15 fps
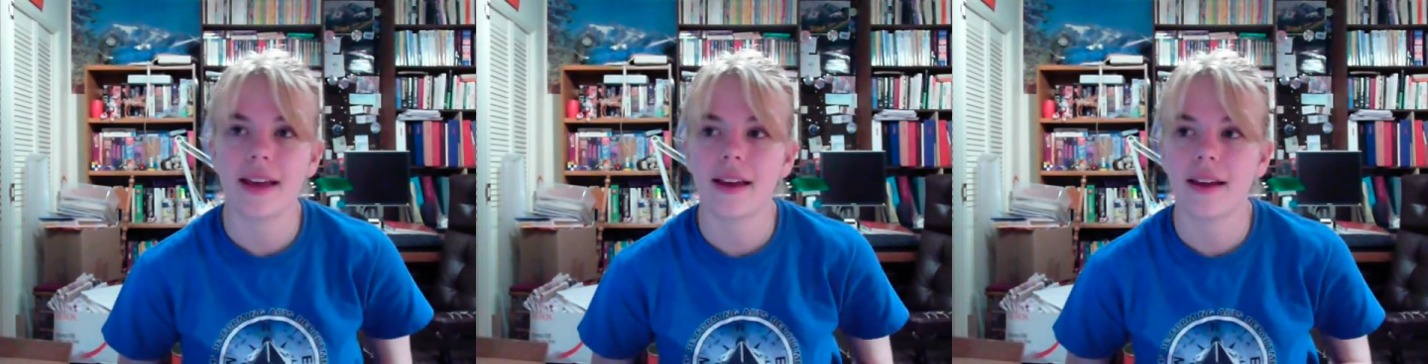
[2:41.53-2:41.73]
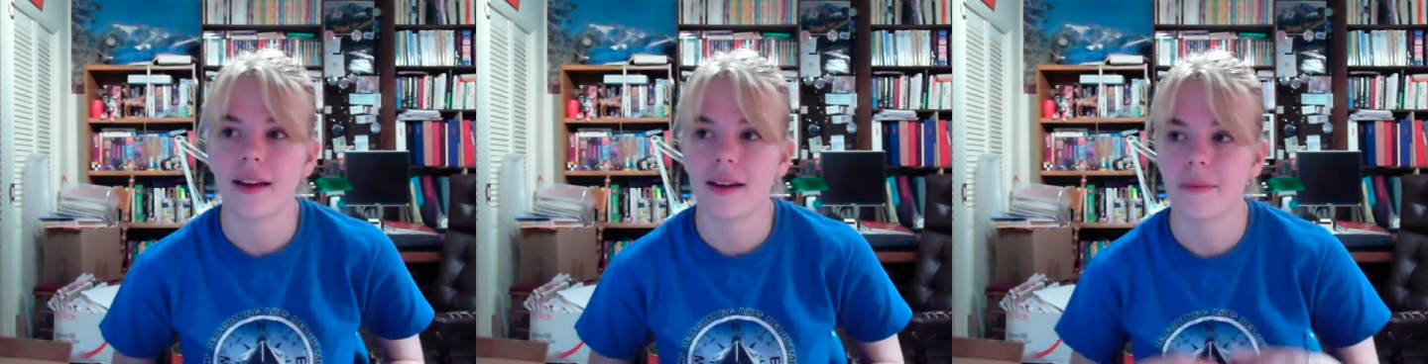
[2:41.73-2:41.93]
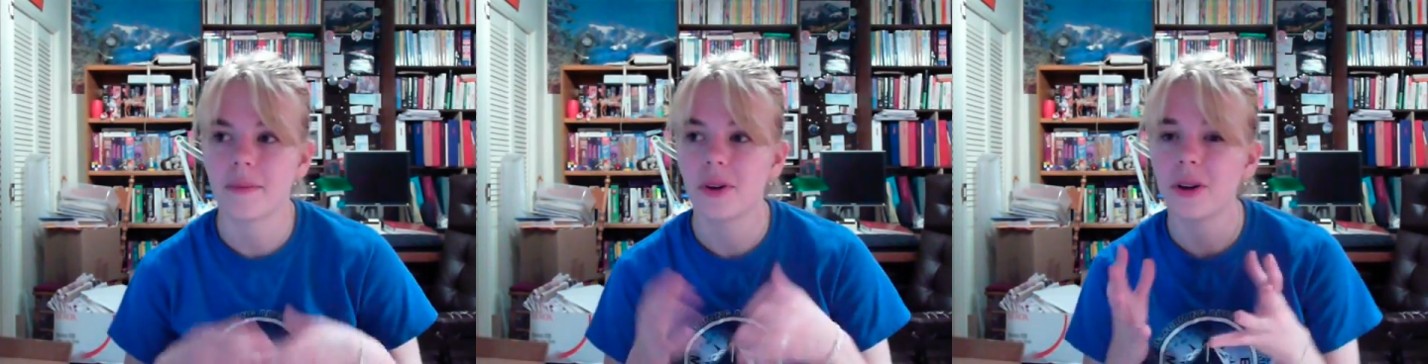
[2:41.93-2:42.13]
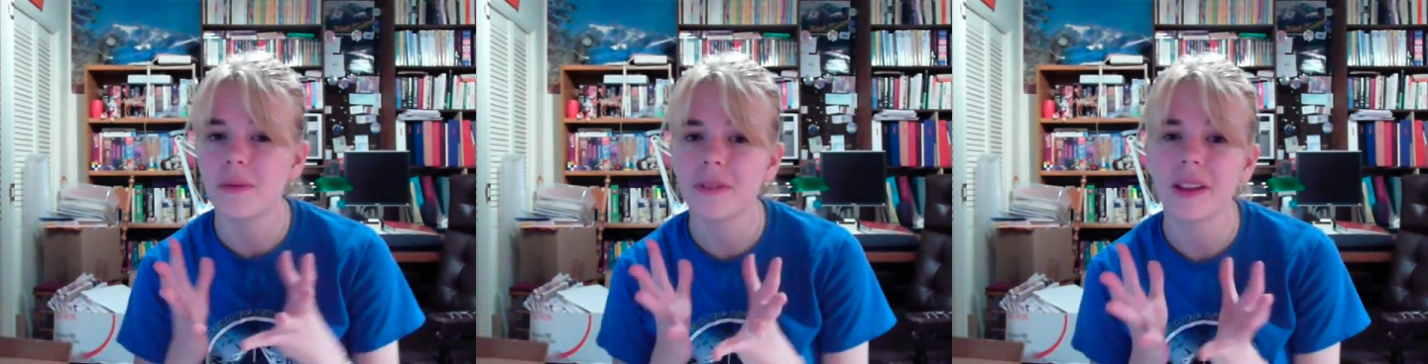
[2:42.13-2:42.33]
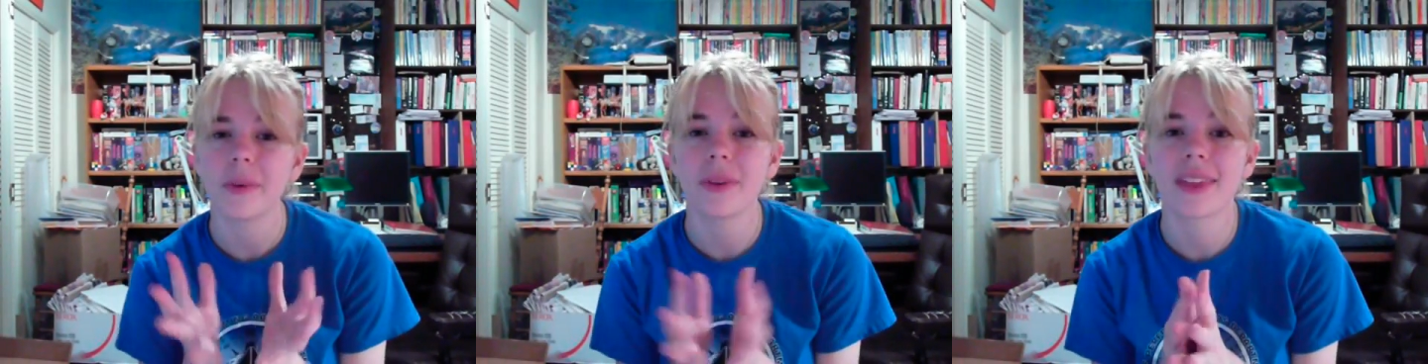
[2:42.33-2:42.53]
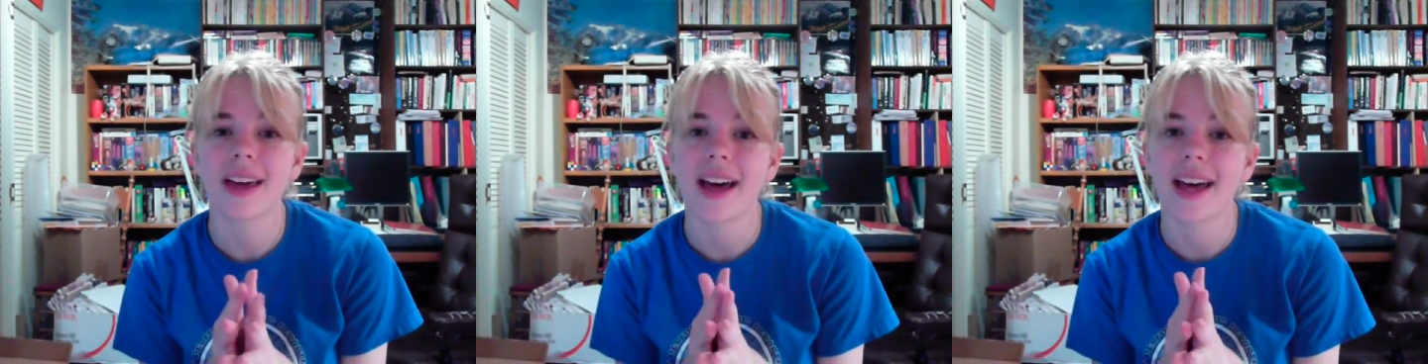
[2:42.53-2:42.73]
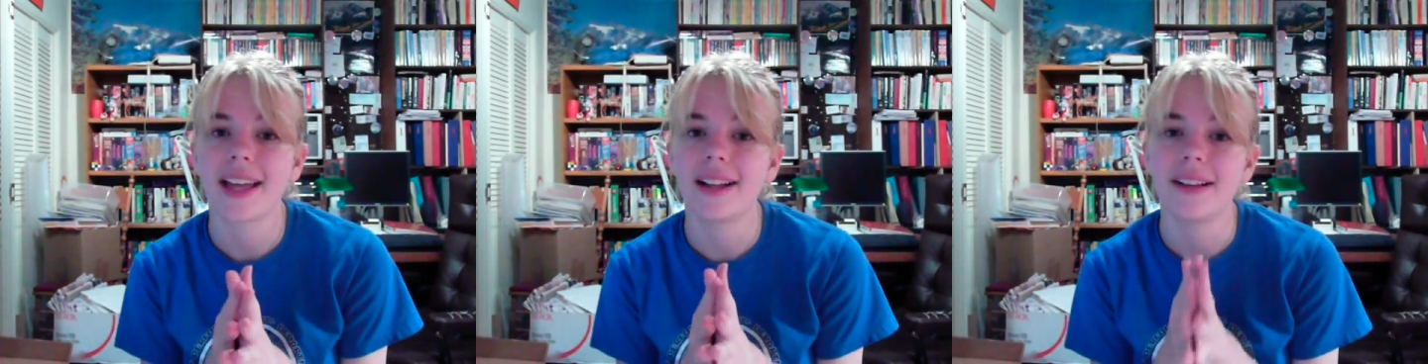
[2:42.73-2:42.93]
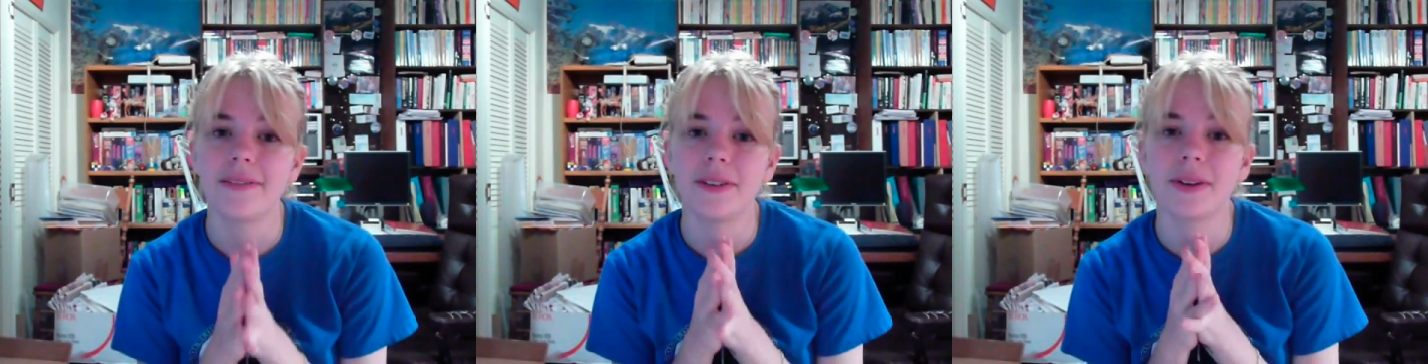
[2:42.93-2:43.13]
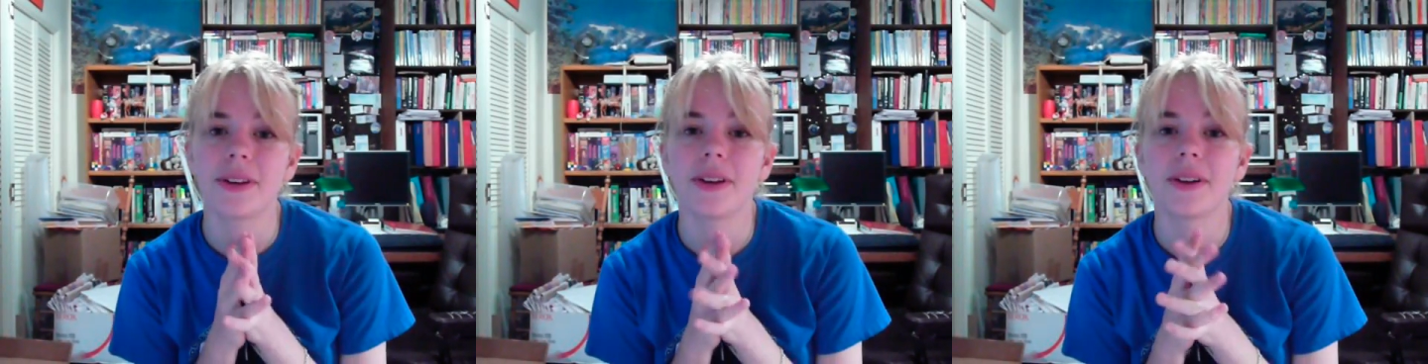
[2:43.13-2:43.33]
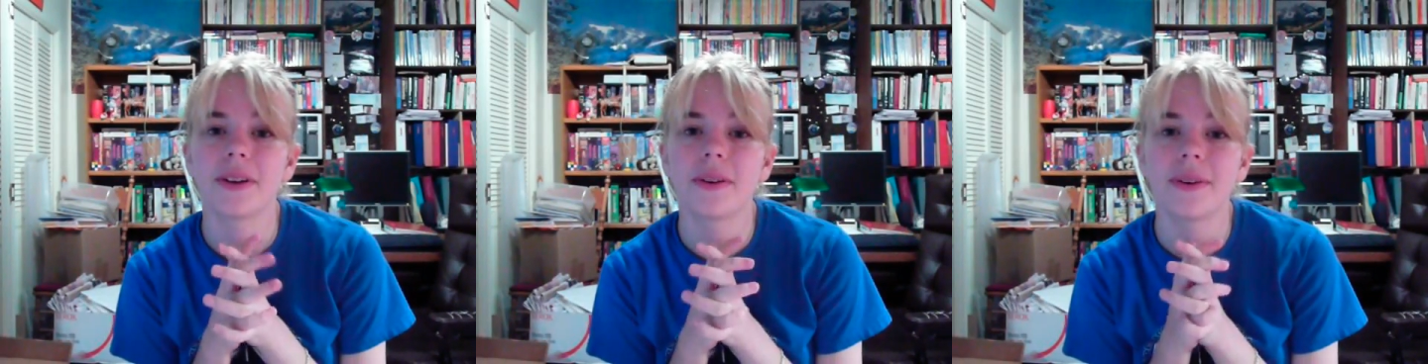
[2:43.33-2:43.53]
um, hopefully with Kyle if you
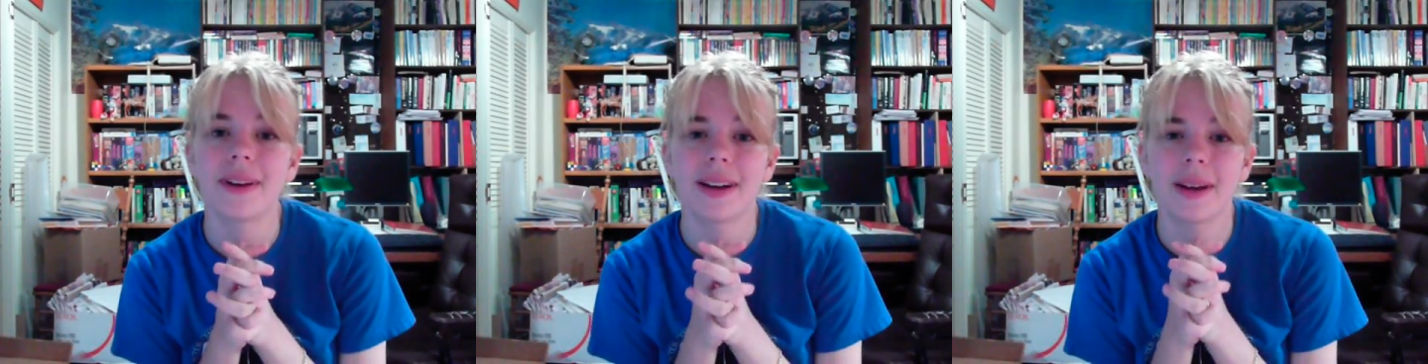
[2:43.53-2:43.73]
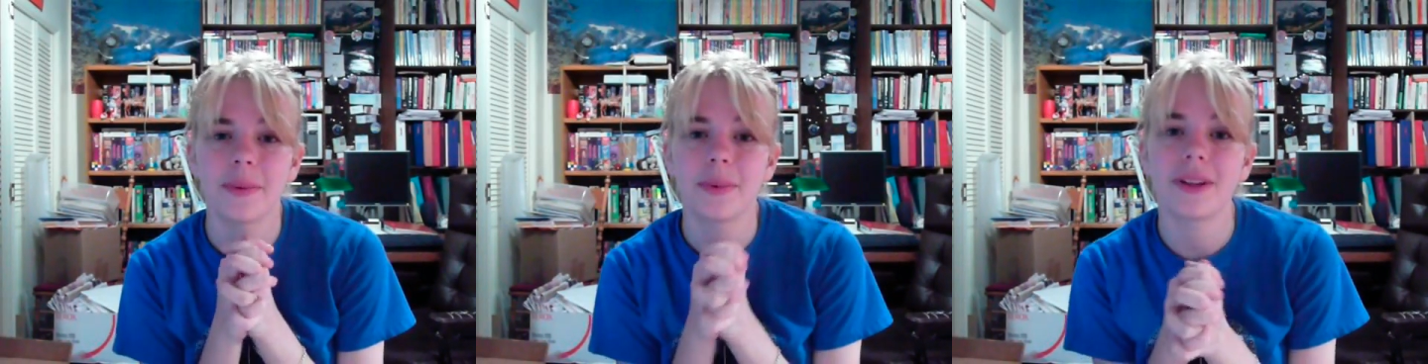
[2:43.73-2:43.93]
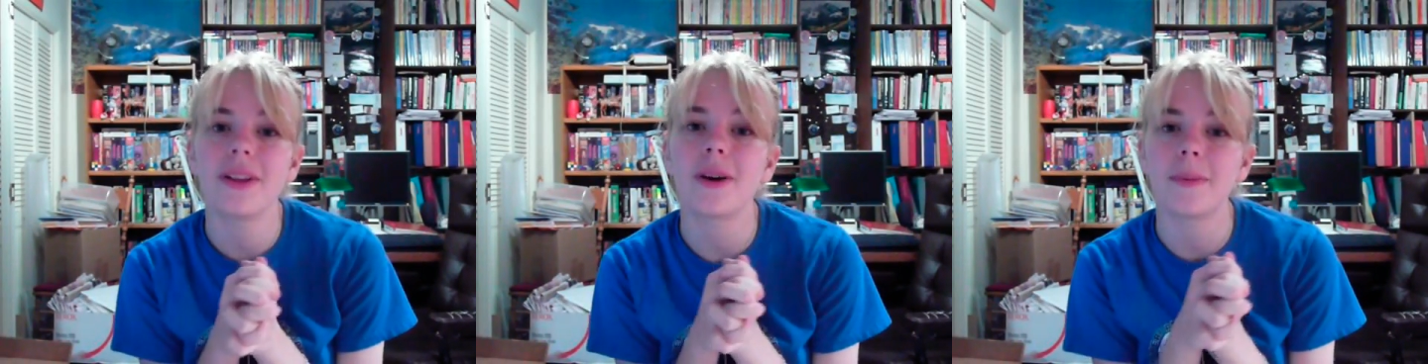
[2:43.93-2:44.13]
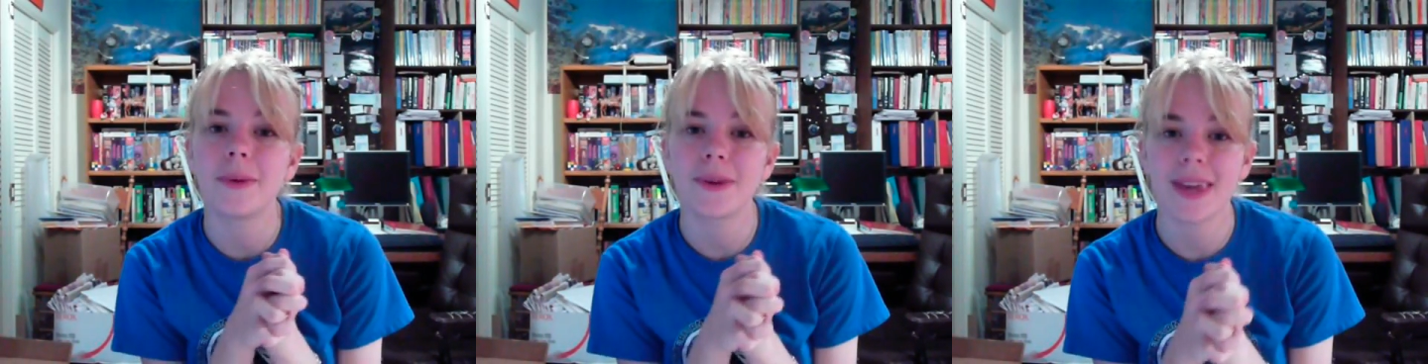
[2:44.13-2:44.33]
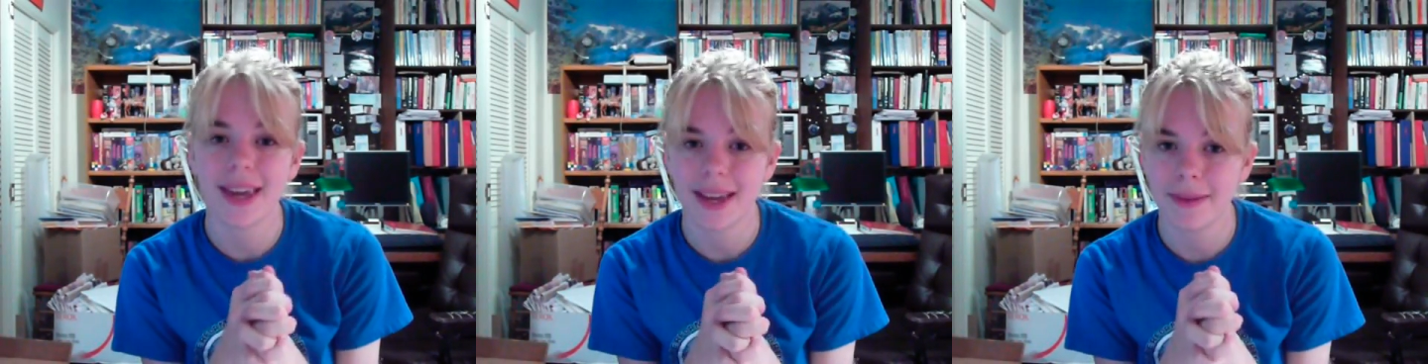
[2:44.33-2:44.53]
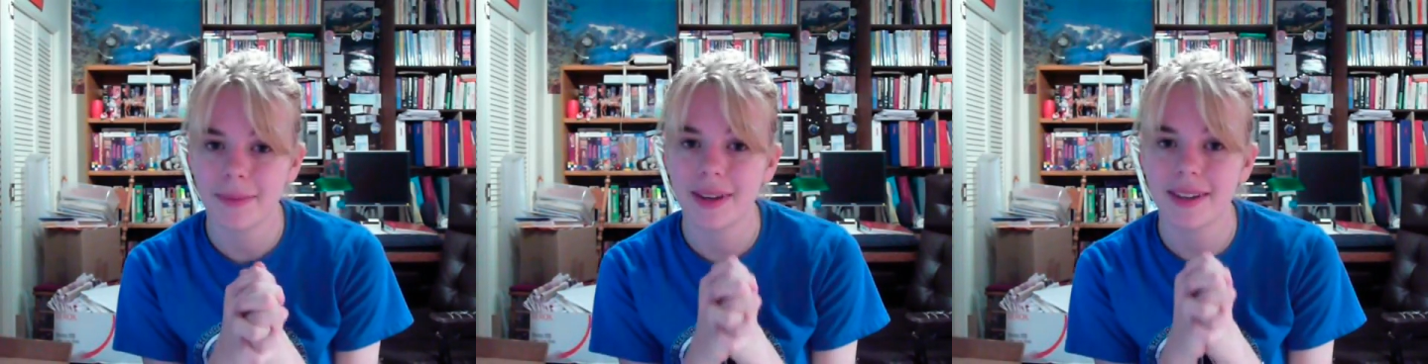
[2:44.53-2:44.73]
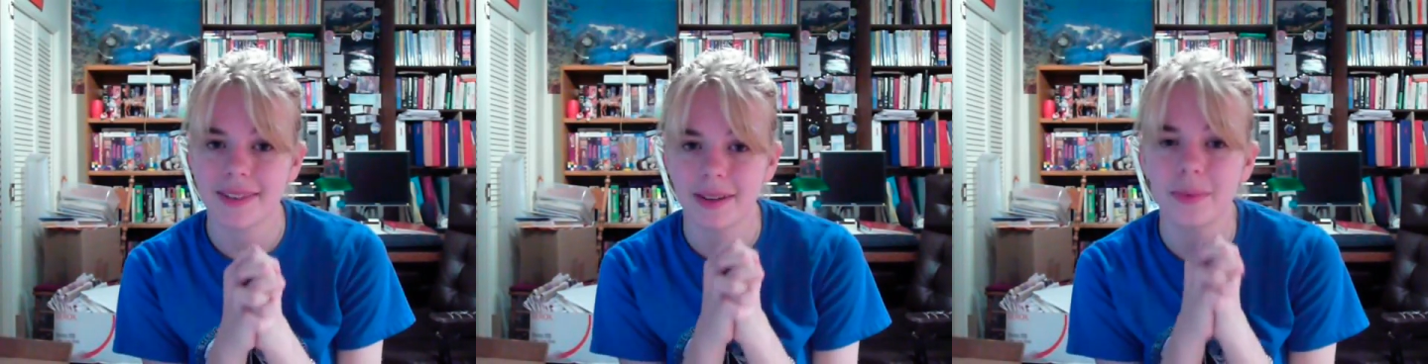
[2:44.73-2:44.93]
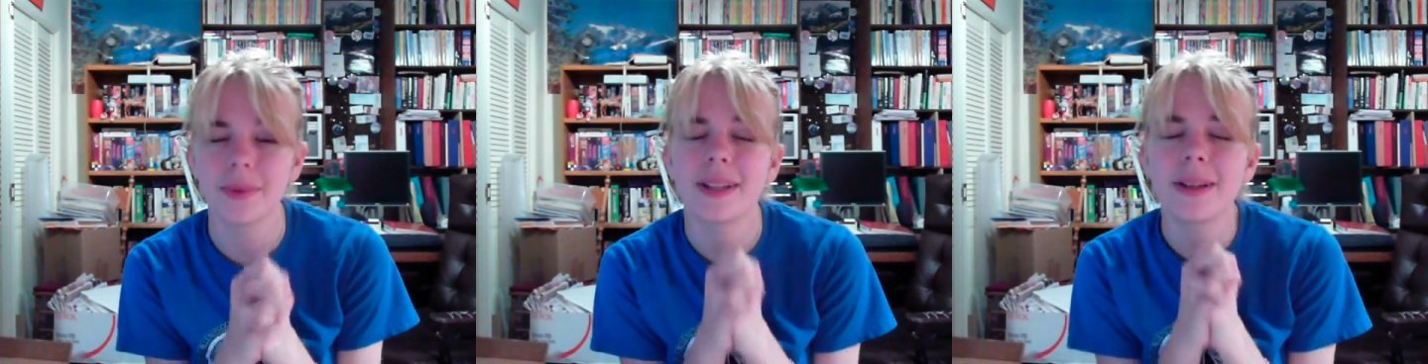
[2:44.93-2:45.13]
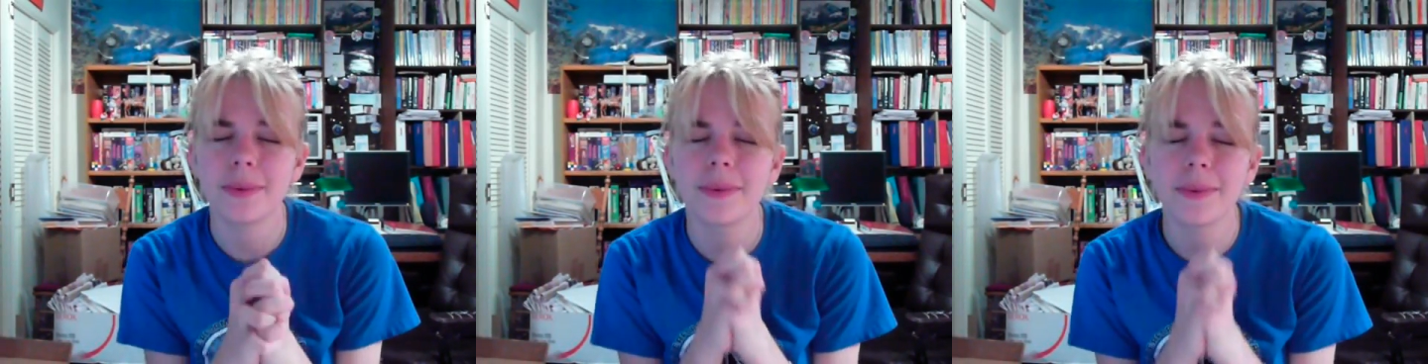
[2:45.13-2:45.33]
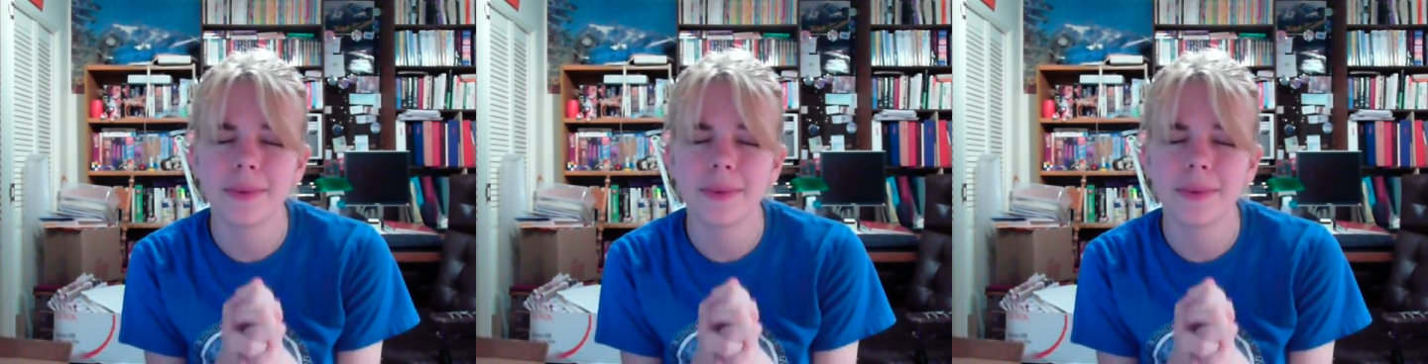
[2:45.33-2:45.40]
can go, and I really hope you can because I really,